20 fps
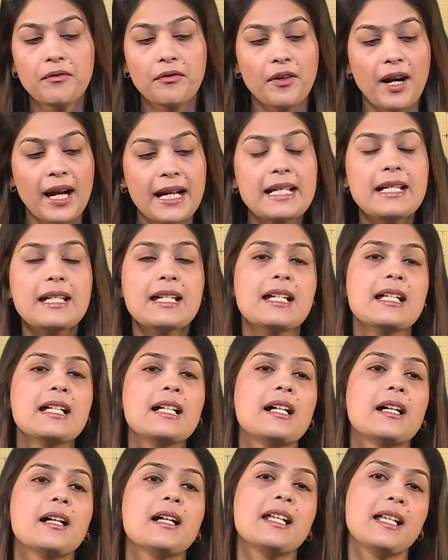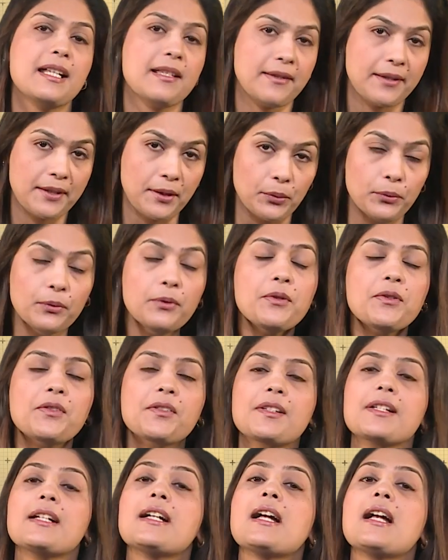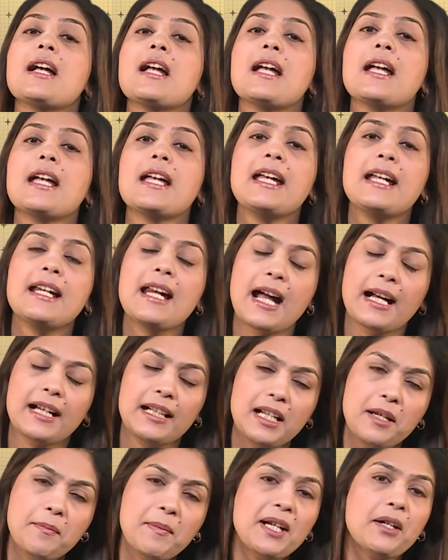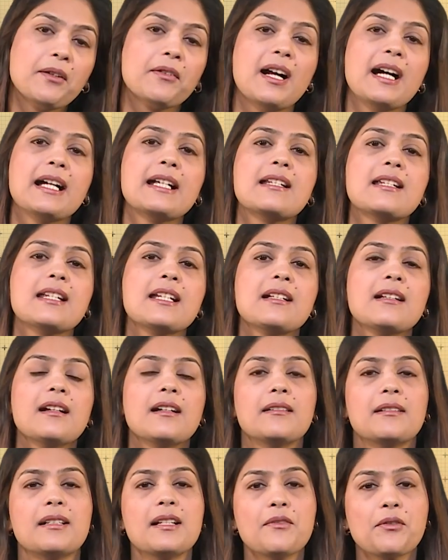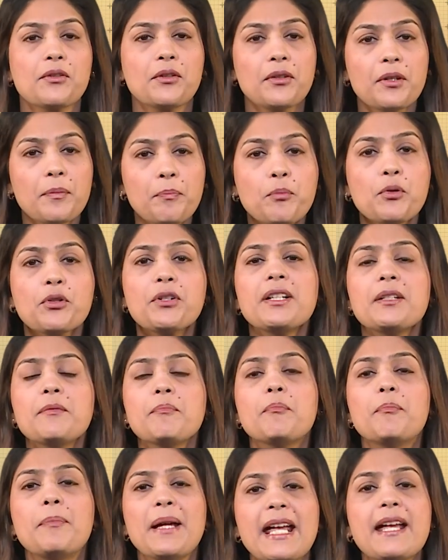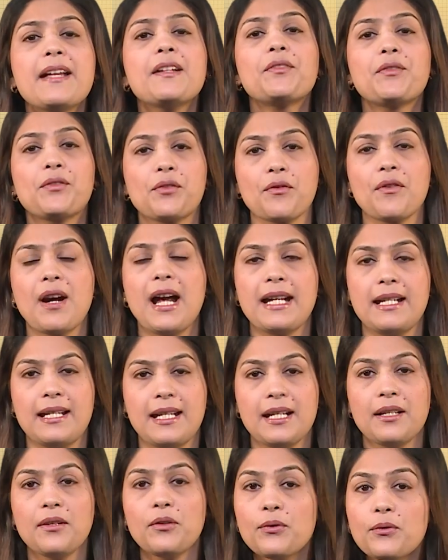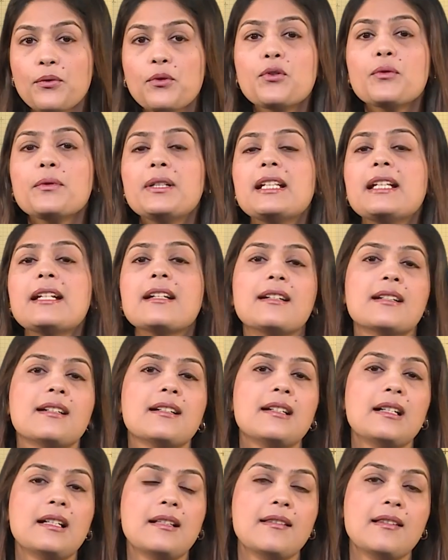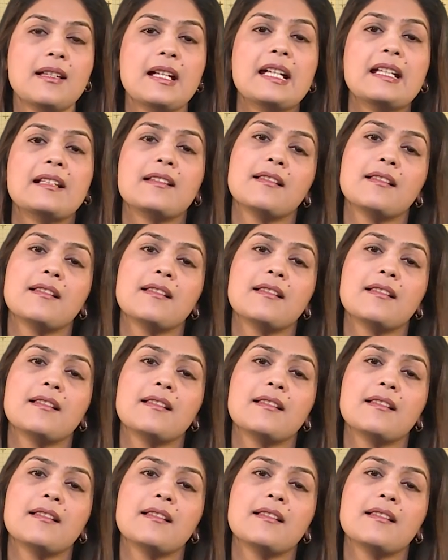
writing is used. In academic writing, description-based writing usually occurs in